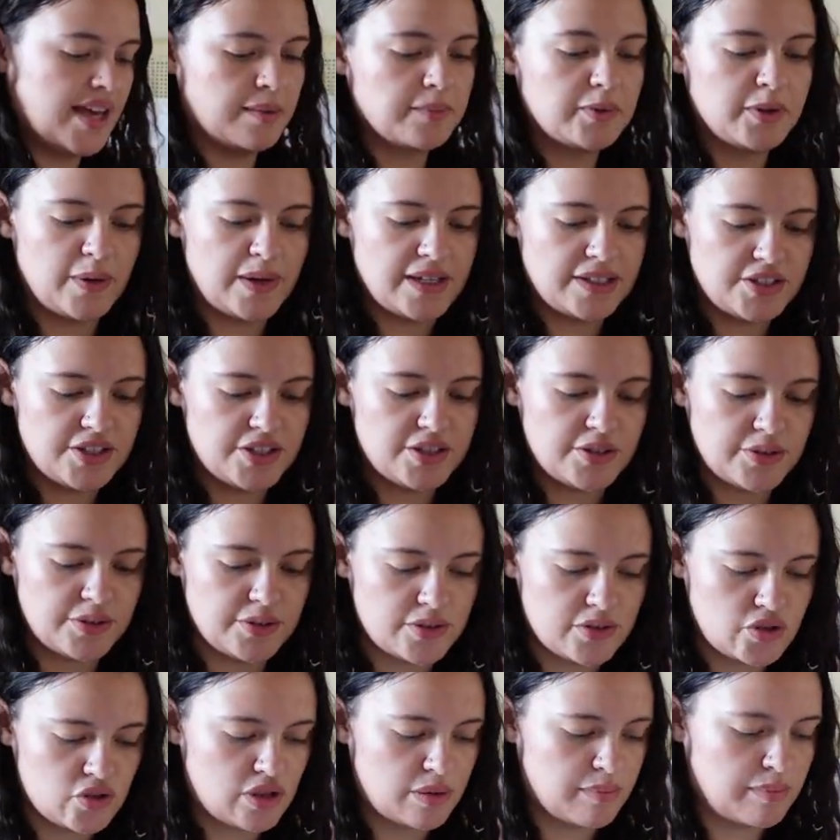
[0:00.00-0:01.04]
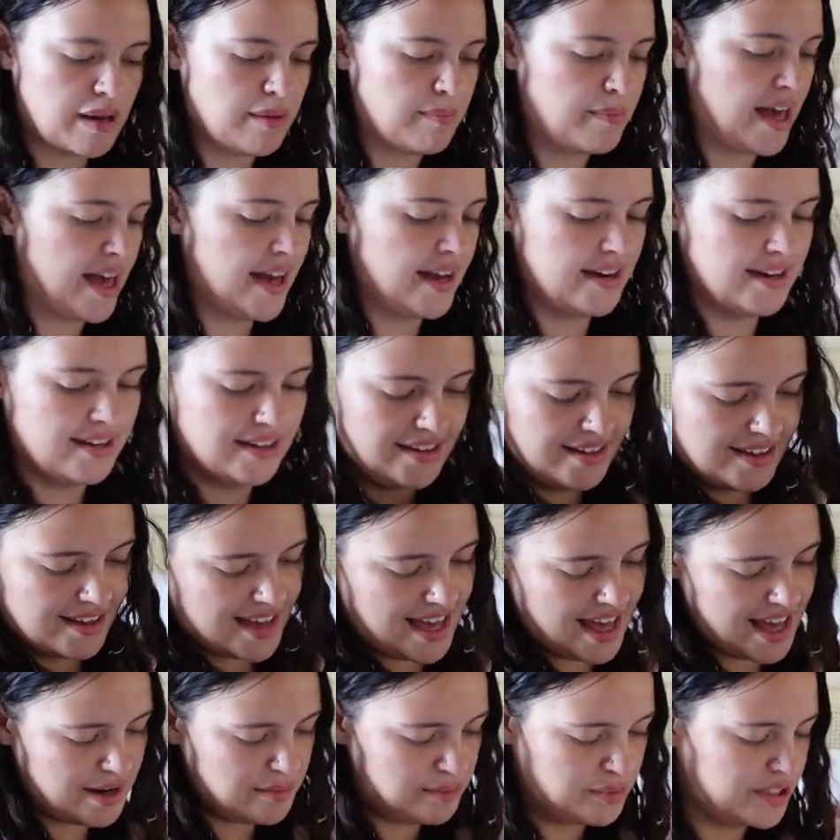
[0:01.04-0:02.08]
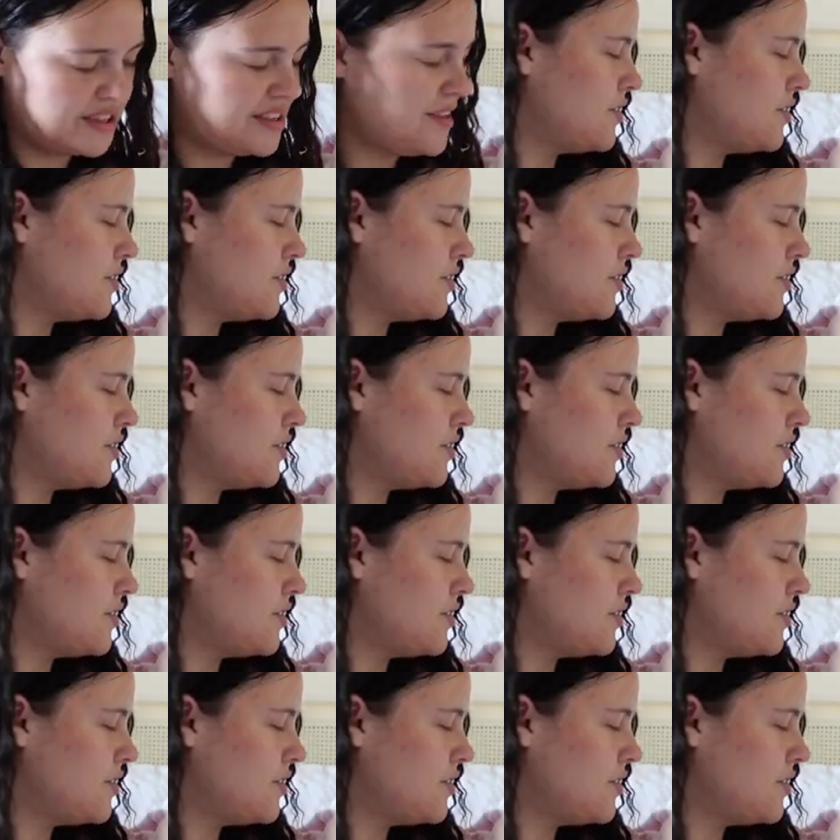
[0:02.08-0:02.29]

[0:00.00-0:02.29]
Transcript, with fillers: I'm going to strip my bed and put